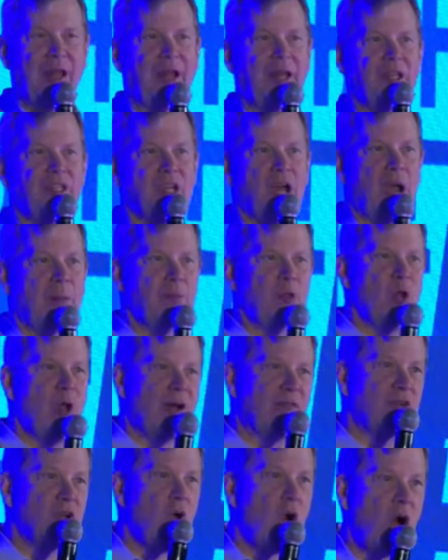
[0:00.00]
anytime you
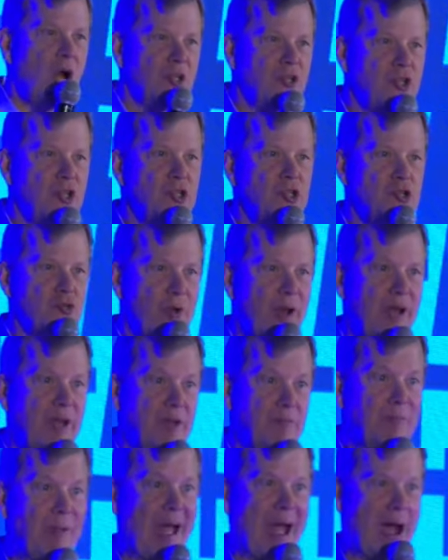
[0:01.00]
have
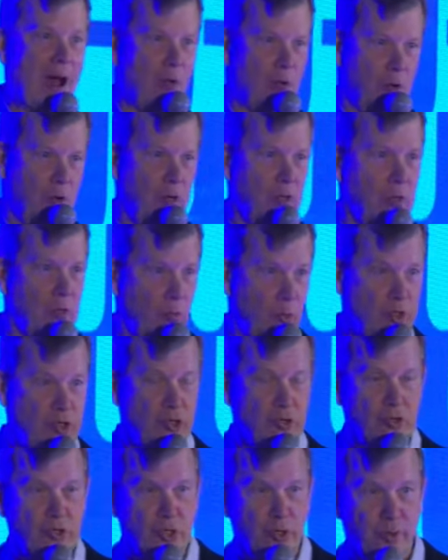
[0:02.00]
concentrated power, which
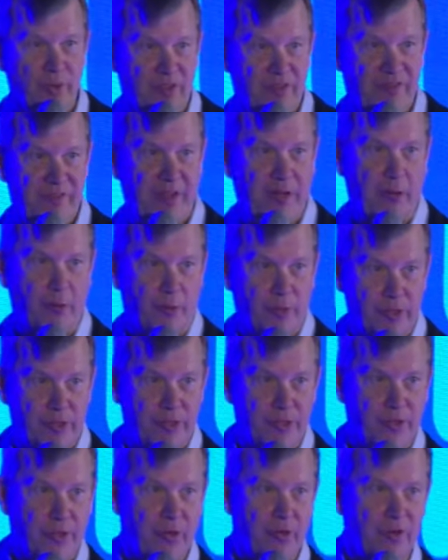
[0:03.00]
you do with the Federal
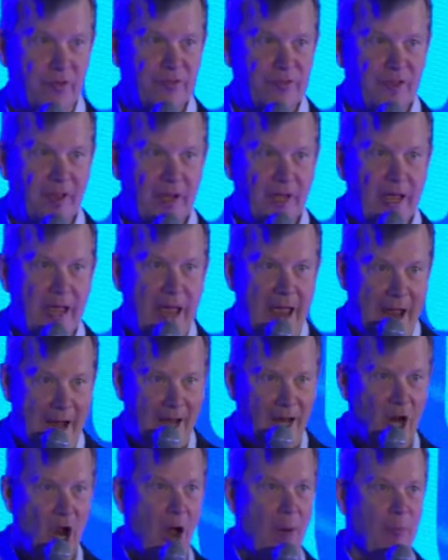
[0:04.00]
Reserve, and
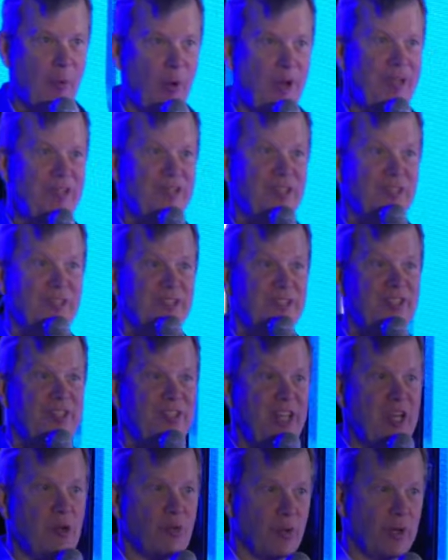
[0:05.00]
it operates in
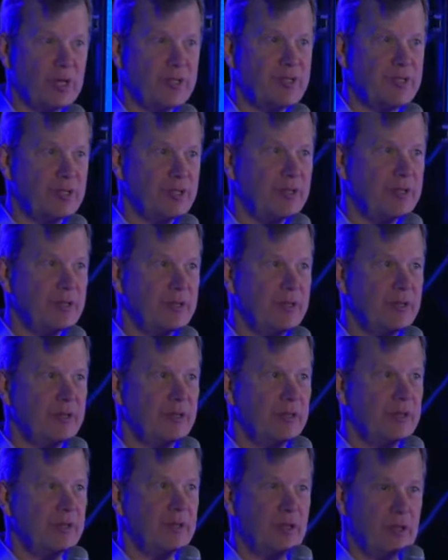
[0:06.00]
secret,
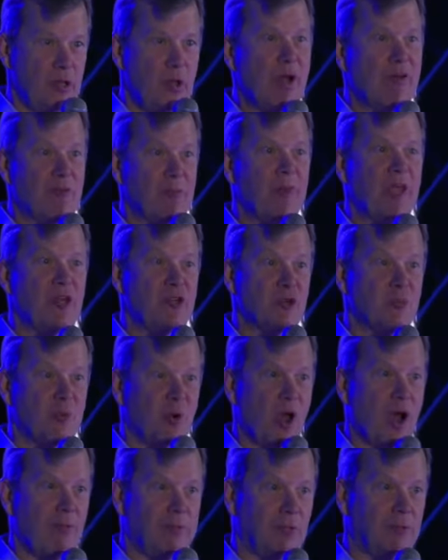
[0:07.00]
you have a major
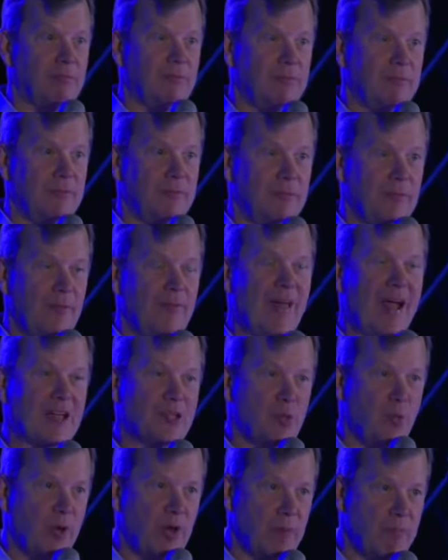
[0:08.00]
problem
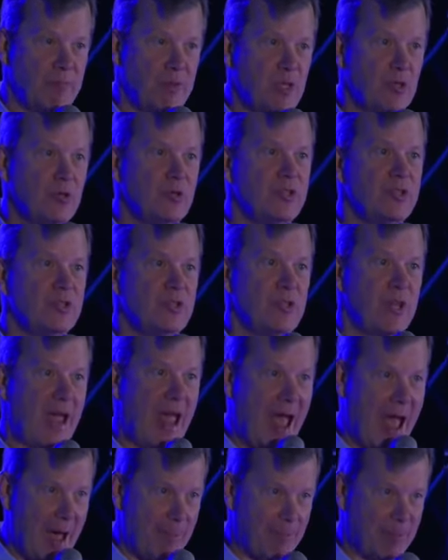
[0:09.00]
that's when abuse
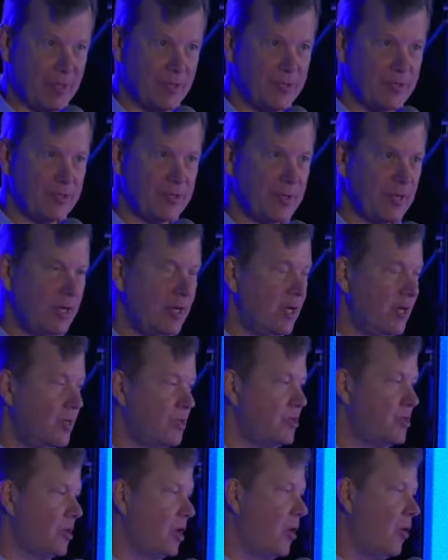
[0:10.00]
happens.
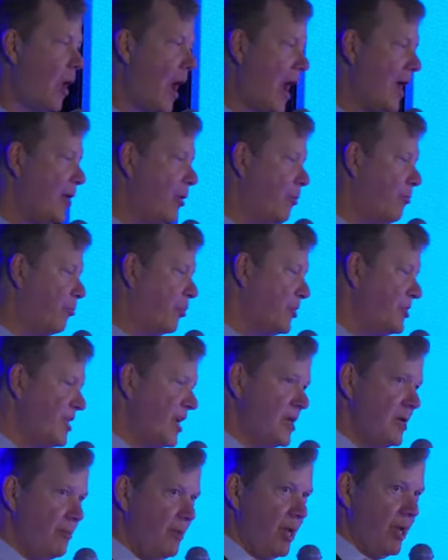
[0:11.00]
So I don't
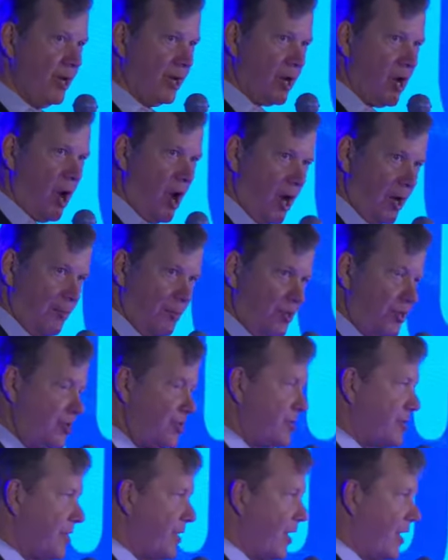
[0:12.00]
pretend to be an
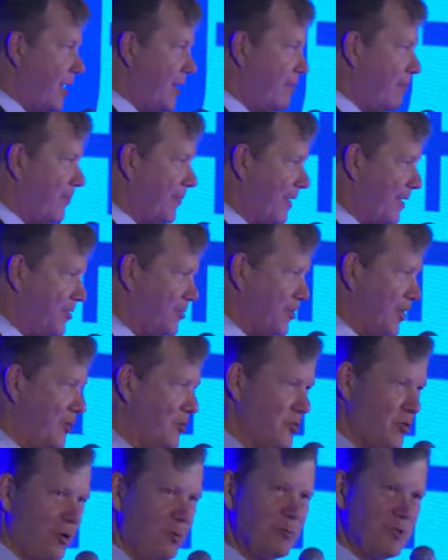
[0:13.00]
economist um, in, in
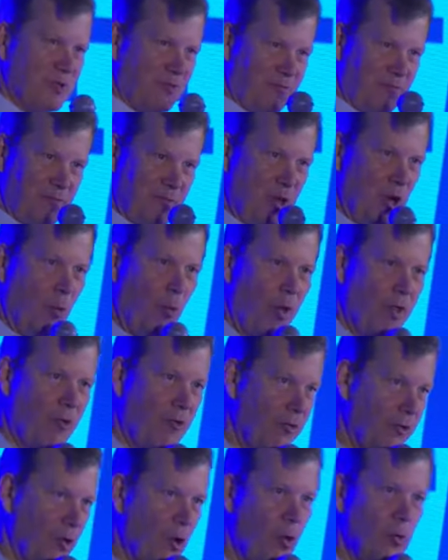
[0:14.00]
terms of you know whether
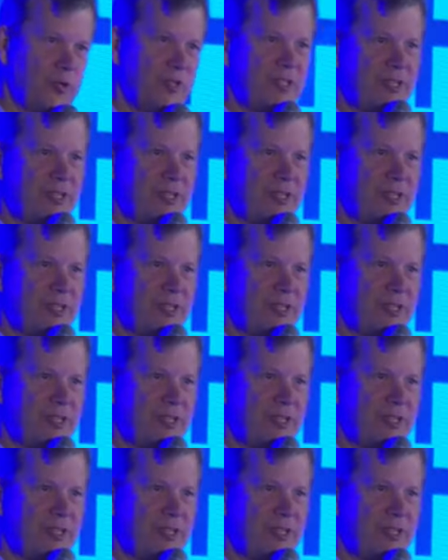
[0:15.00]
the gold